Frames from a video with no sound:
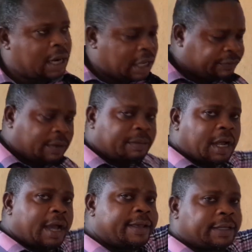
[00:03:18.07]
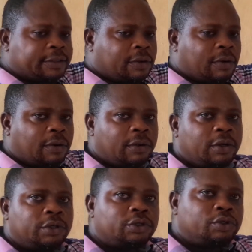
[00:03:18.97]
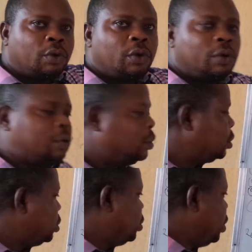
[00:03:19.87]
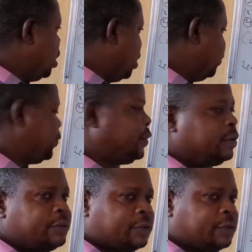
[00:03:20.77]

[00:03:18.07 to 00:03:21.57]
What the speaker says: That's from the highest score to the least